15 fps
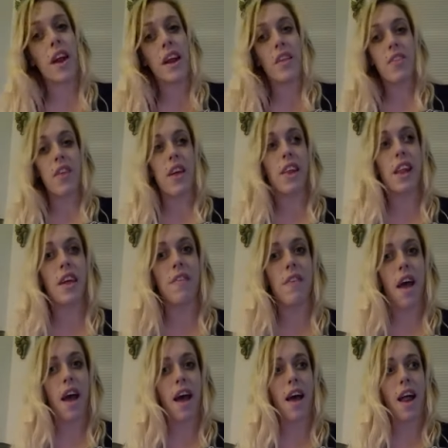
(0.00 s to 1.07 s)
anything like
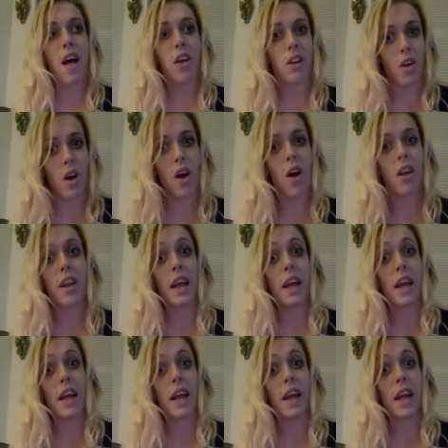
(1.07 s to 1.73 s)
that, alcohol.